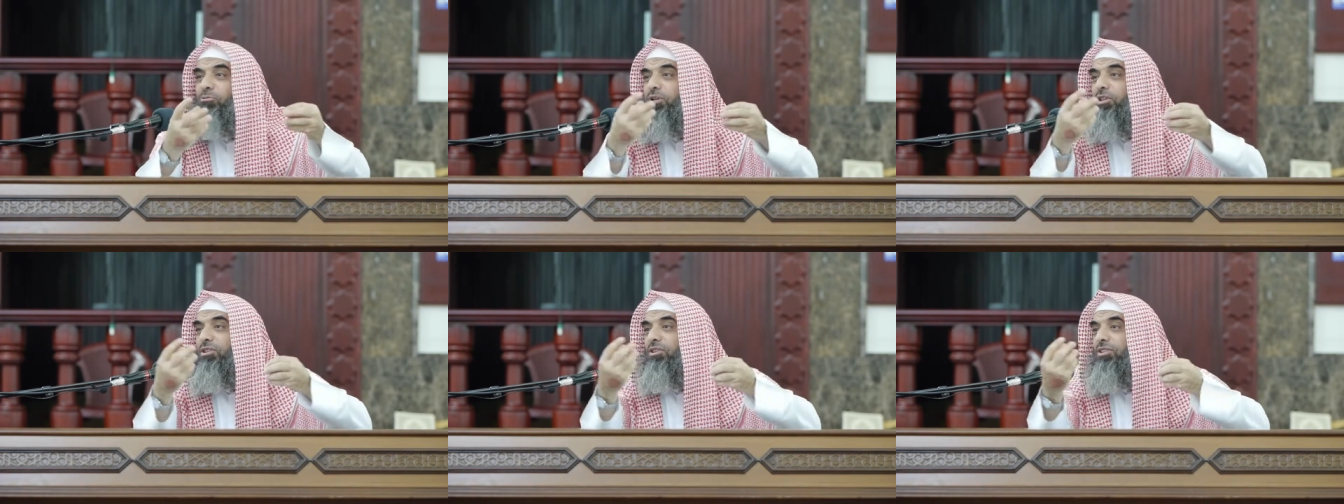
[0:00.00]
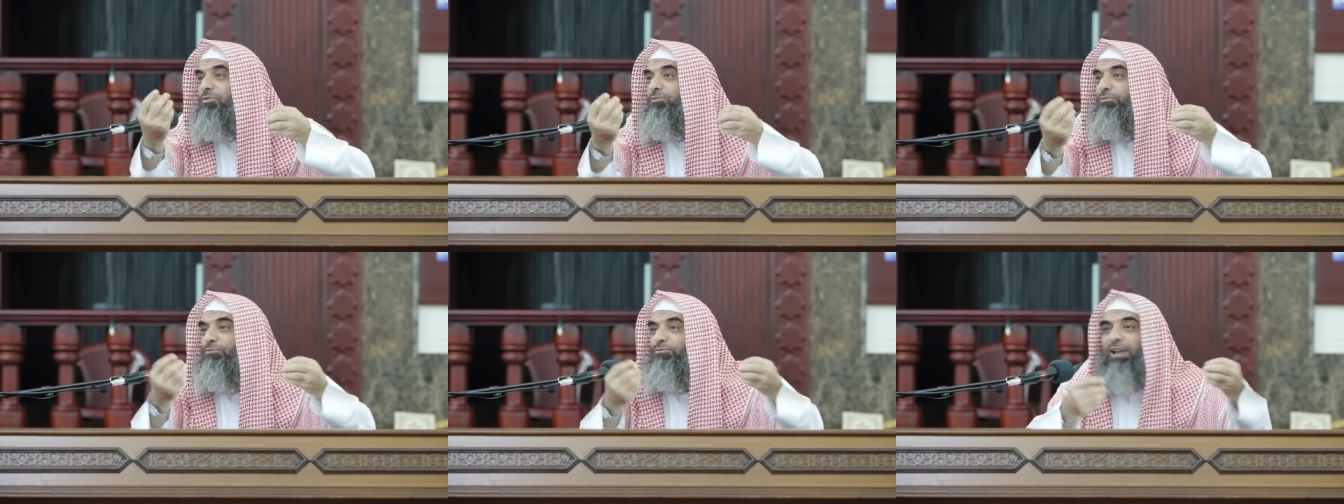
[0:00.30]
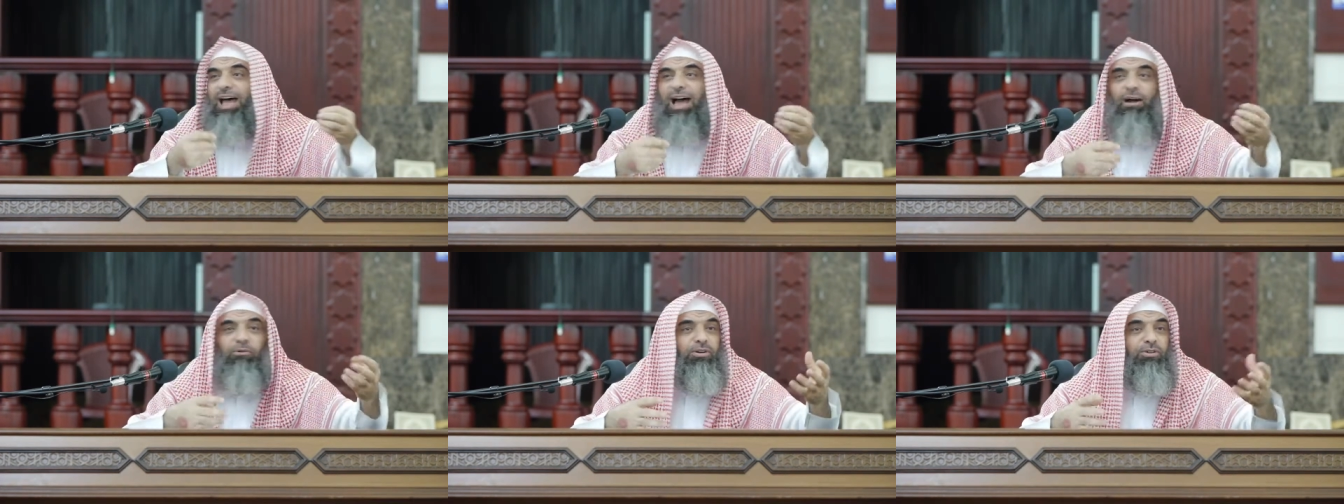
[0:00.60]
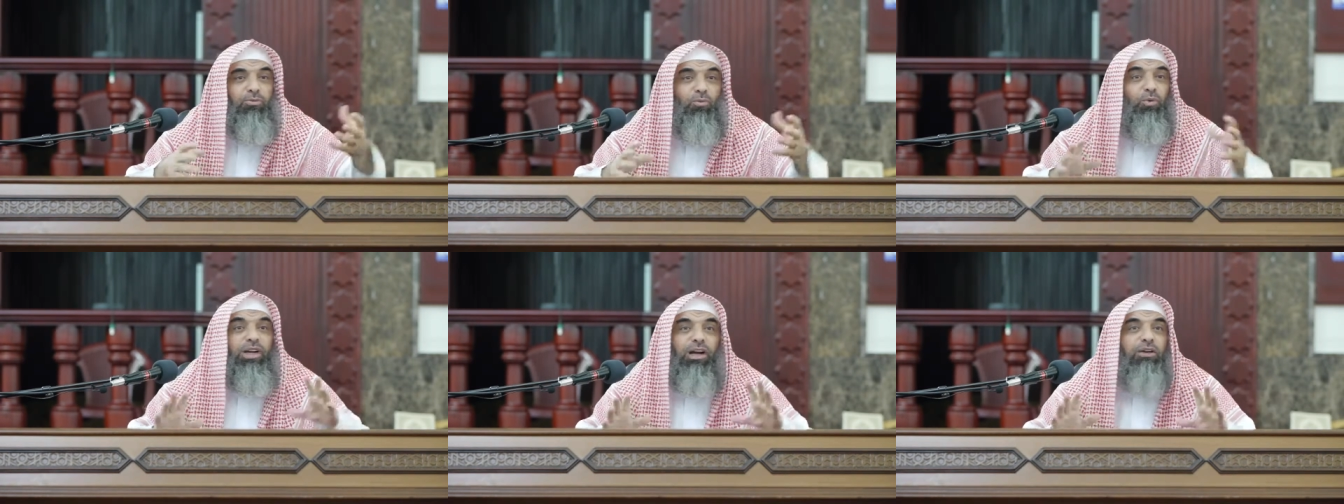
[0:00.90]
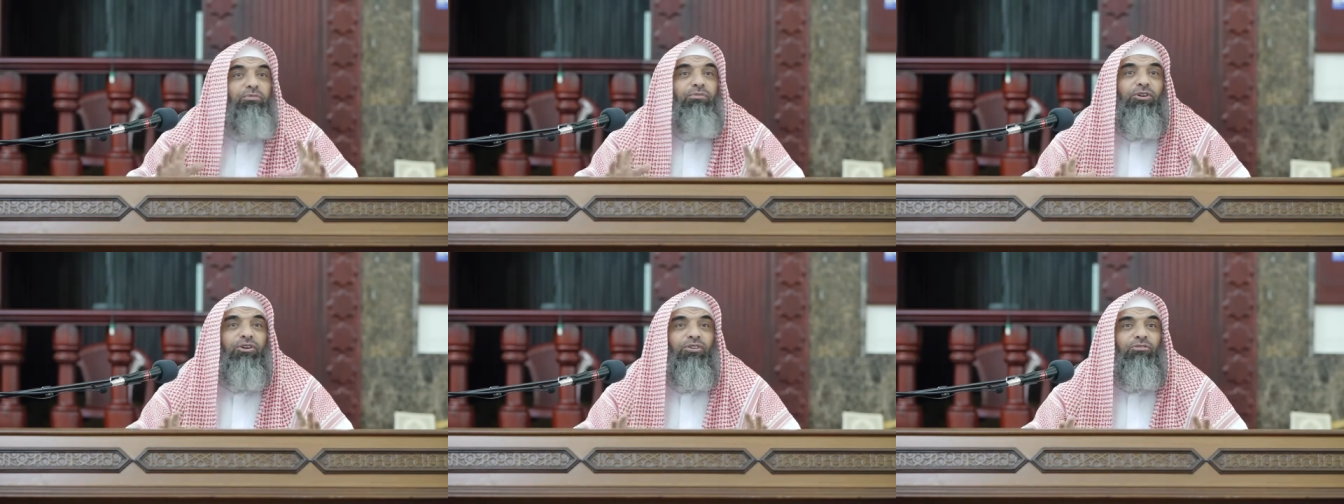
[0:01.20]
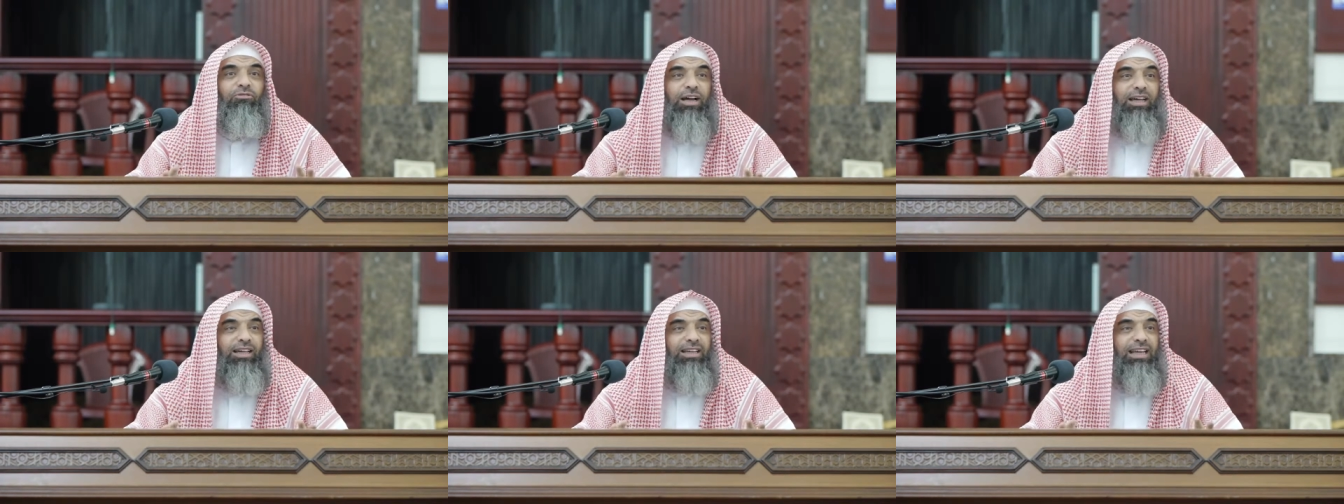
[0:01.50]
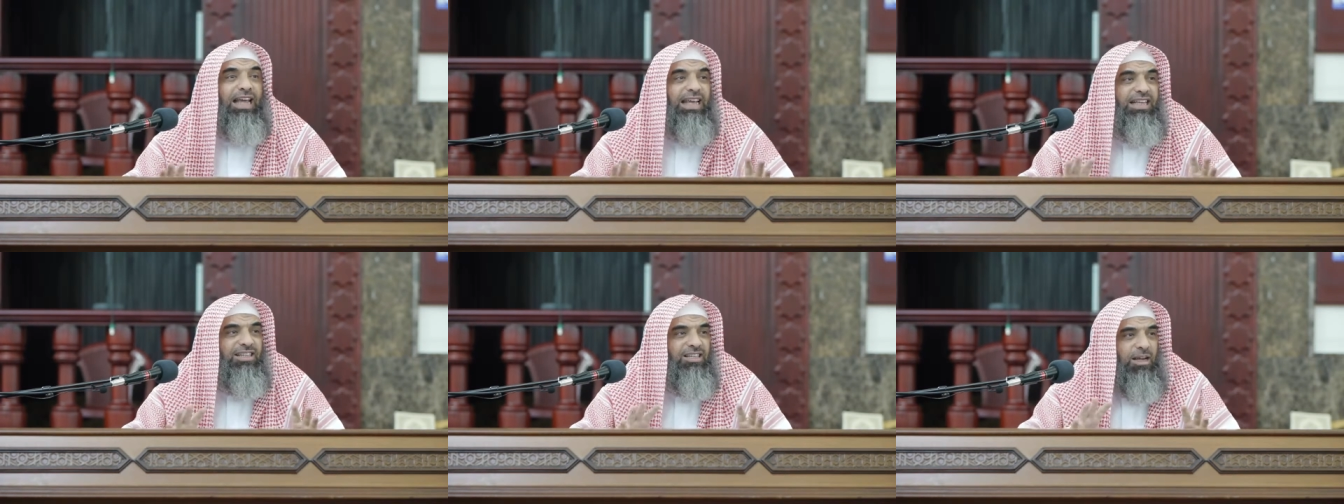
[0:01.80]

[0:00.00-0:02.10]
with flowers, whatever, right?